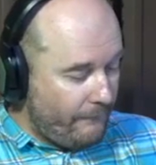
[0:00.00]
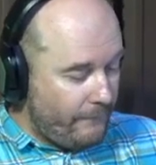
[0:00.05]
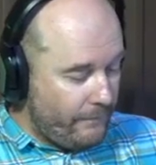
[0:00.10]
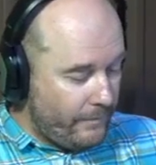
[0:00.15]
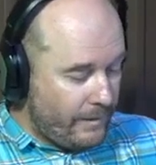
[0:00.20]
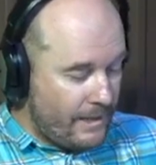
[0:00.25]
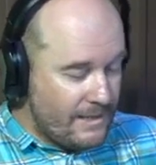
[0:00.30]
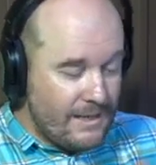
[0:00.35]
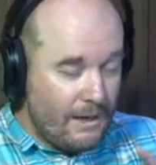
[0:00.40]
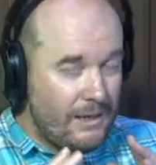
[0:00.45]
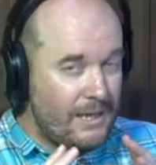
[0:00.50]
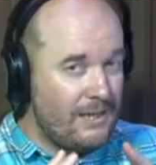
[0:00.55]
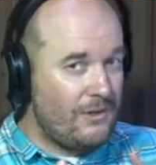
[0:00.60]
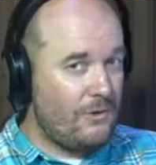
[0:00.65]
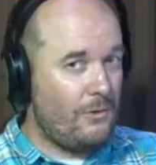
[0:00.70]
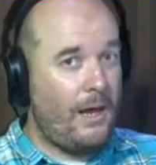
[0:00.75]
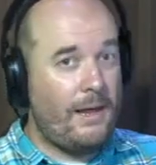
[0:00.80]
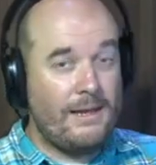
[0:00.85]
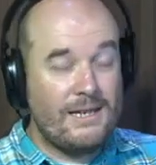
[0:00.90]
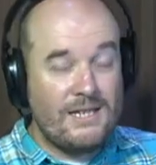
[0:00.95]
There's only
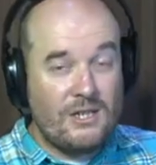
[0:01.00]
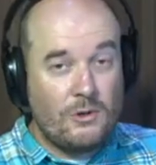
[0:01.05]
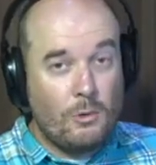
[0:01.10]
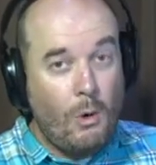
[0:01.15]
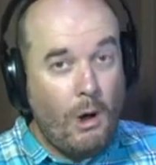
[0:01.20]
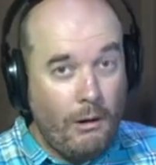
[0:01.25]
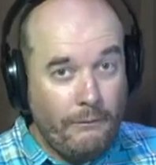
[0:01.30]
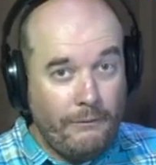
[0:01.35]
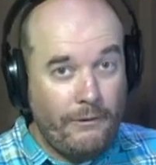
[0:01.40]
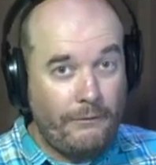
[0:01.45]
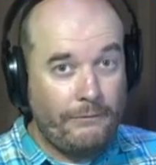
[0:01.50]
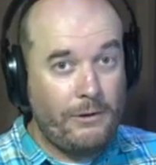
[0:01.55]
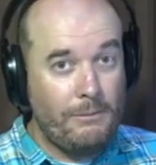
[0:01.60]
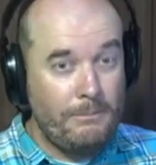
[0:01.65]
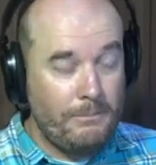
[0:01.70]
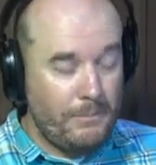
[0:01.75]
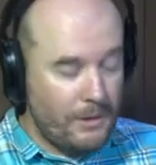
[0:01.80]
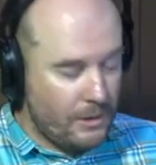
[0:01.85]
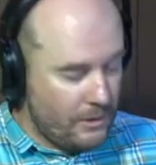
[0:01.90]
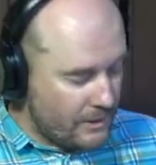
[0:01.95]
and there's 12 of them
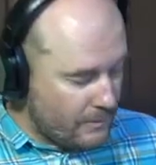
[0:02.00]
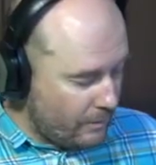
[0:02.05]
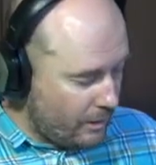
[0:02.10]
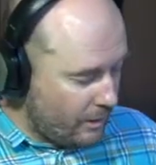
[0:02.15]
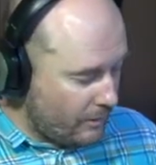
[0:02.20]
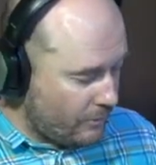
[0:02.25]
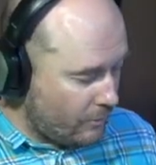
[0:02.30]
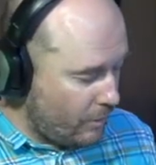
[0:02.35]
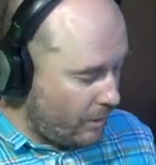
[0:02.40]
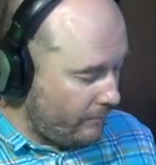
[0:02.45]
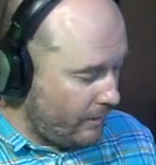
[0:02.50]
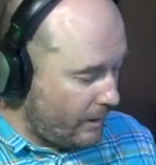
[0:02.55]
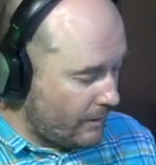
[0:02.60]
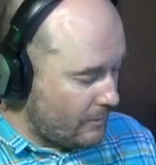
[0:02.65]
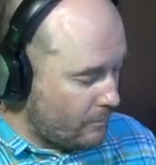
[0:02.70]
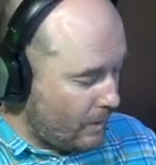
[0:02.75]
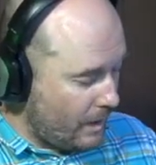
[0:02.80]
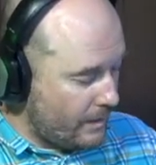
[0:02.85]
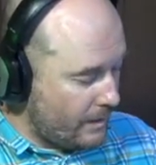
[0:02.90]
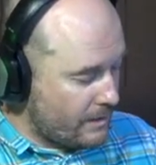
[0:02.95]
because we've got 12 notes.
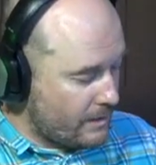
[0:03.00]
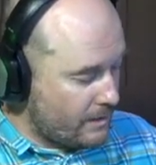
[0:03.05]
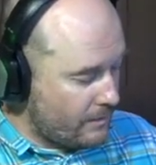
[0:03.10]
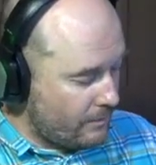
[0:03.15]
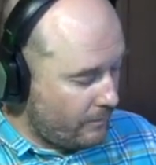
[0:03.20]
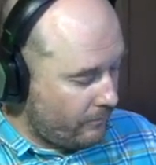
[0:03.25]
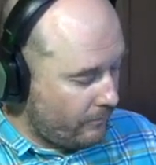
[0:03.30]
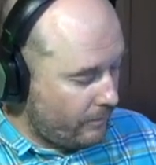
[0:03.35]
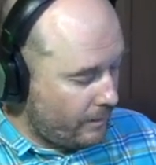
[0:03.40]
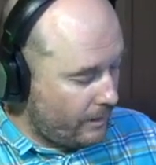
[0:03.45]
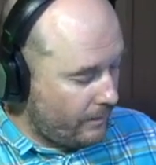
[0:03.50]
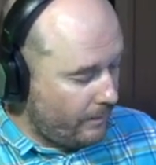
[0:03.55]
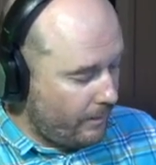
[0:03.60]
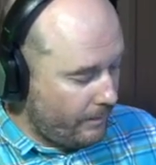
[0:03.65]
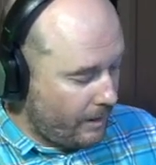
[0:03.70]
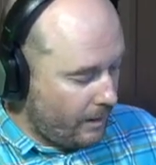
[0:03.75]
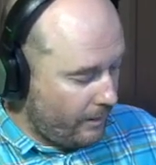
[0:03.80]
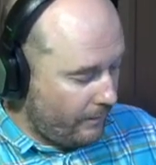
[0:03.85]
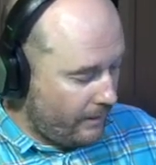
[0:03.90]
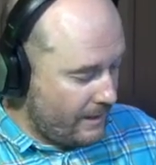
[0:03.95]
1, 2, 3. I'm
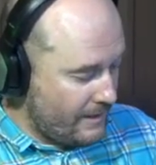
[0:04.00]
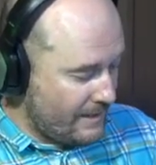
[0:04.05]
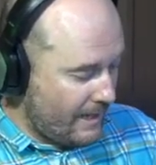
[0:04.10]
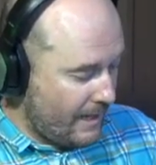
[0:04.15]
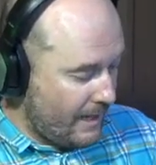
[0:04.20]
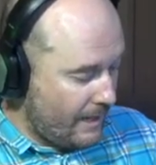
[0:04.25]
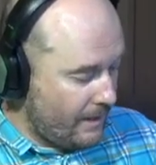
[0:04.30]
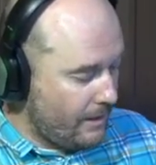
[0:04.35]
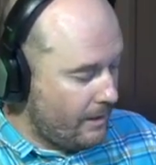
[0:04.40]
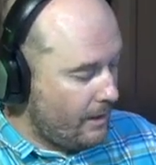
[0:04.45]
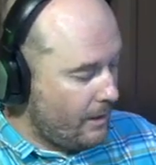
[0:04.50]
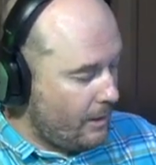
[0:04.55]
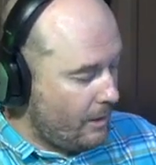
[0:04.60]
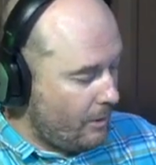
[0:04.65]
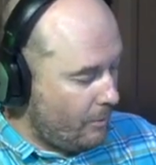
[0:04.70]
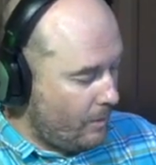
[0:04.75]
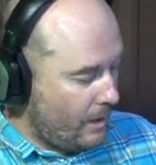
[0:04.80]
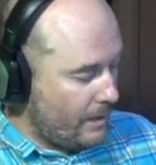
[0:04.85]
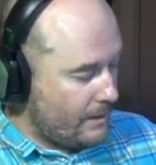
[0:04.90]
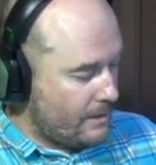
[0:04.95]
going. Here's A.
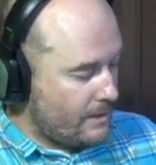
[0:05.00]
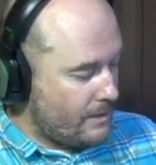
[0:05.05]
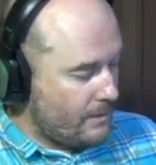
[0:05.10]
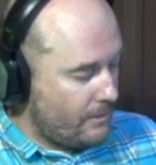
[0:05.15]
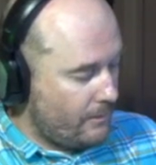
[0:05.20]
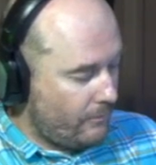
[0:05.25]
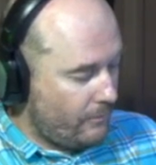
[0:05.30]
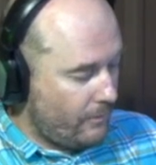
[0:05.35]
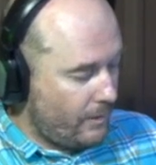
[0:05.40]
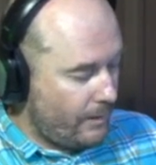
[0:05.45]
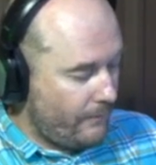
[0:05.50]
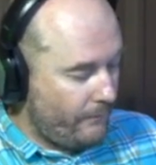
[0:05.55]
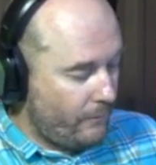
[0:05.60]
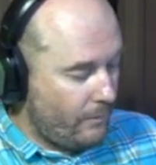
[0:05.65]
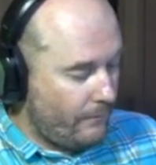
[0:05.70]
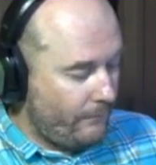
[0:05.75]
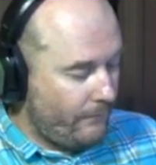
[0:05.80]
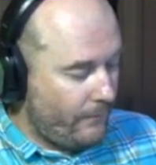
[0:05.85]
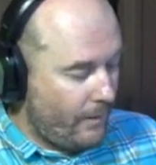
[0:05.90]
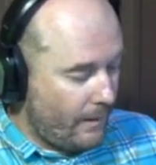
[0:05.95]
1, 2, 3,
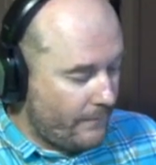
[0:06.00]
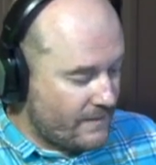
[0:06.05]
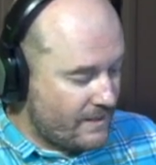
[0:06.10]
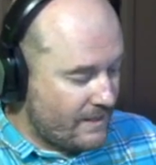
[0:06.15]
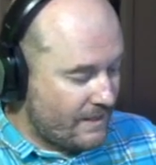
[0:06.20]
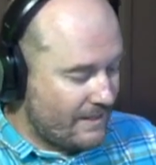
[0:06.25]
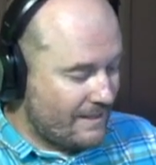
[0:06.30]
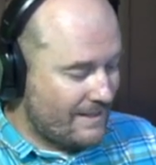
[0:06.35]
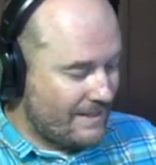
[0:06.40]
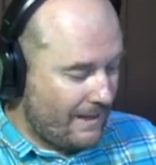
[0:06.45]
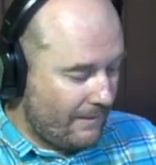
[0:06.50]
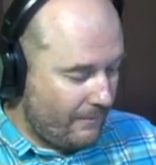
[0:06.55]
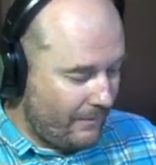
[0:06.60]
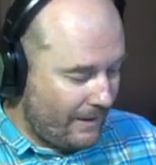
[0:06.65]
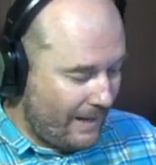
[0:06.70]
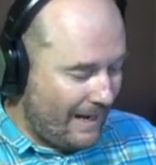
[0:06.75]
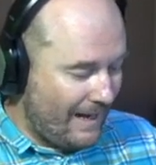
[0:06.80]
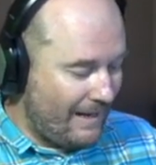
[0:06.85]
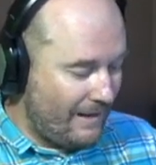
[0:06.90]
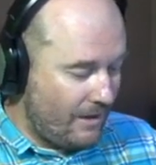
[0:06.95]
4, 5, 6, 7,
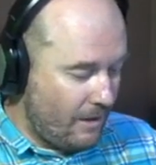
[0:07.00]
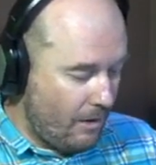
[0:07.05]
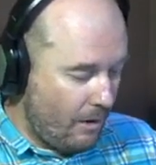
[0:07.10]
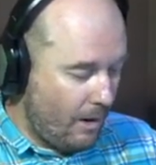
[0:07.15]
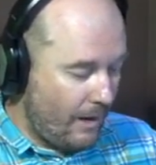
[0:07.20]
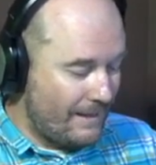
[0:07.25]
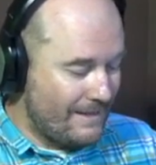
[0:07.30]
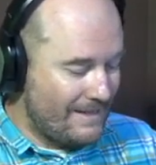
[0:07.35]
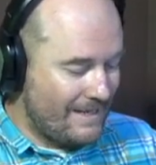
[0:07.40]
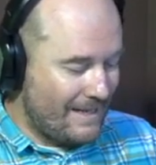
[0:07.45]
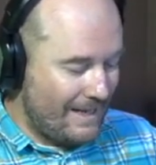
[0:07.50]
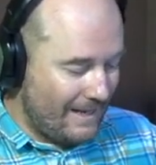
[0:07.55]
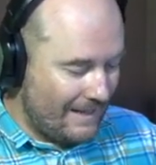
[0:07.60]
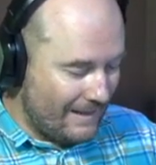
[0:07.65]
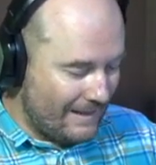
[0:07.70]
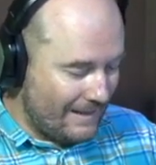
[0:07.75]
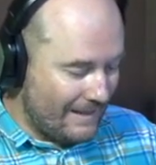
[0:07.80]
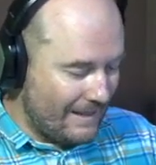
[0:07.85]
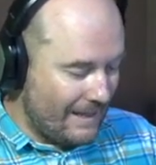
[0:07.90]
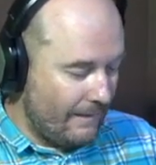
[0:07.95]
8, 9, 10,
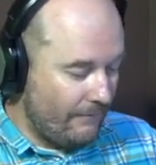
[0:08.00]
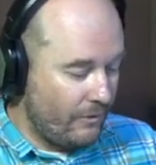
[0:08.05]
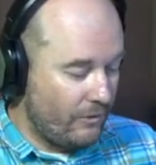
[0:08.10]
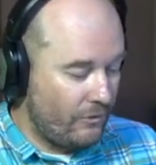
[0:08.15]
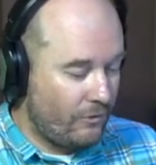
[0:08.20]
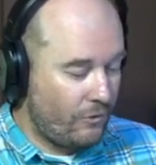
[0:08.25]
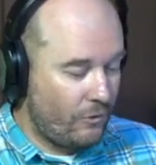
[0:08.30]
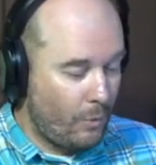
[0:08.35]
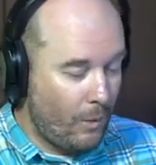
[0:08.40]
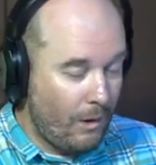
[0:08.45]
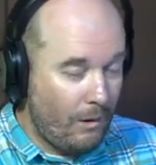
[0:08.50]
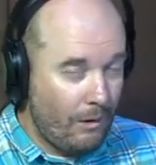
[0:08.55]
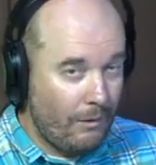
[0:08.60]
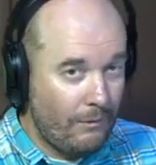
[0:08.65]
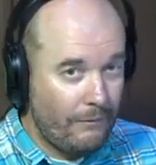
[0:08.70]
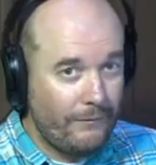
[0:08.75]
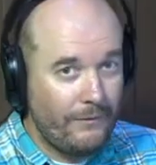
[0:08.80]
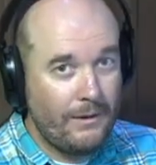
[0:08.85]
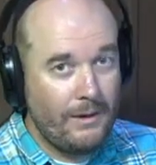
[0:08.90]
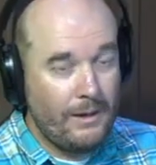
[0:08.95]
11,
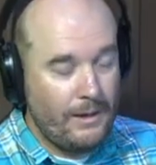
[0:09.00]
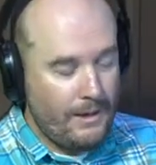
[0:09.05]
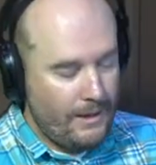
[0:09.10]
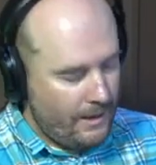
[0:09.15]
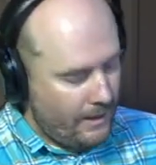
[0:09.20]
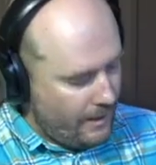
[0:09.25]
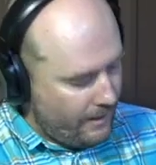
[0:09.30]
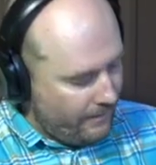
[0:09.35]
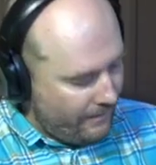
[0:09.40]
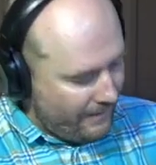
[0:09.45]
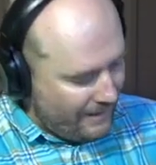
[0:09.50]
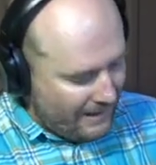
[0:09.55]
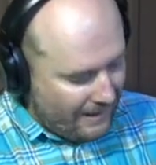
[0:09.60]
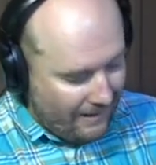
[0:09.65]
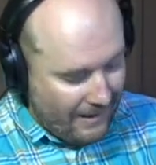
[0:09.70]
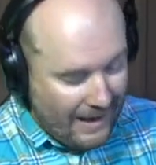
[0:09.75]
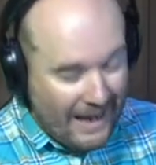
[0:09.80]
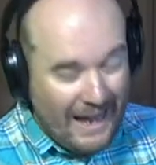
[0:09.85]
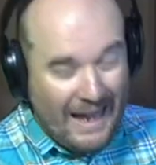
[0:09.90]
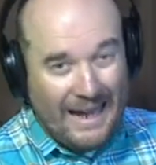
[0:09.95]
12, and then
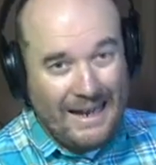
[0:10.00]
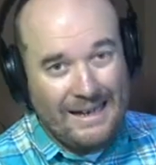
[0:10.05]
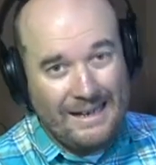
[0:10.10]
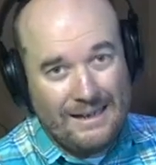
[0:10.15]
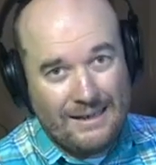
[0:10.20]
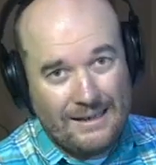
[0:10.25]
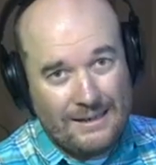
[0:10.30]
our A